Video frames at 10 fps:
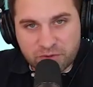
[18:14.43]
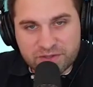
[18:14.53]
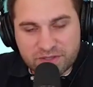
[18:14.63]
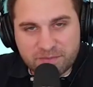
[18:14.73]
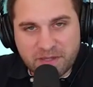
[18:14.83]

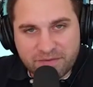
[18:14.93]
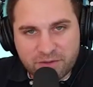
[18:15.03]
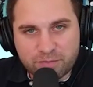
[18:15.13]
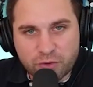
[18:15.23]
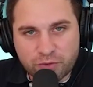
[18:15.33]
a team, having
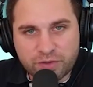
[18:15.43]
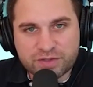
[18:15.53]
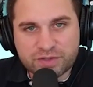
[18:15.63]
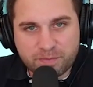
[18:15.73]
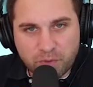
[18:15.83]
a broker that
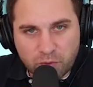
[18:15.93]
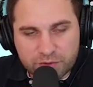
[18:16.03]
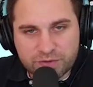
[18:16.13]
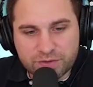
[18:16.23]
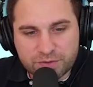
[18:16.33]

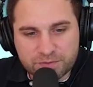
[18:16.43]
supports you.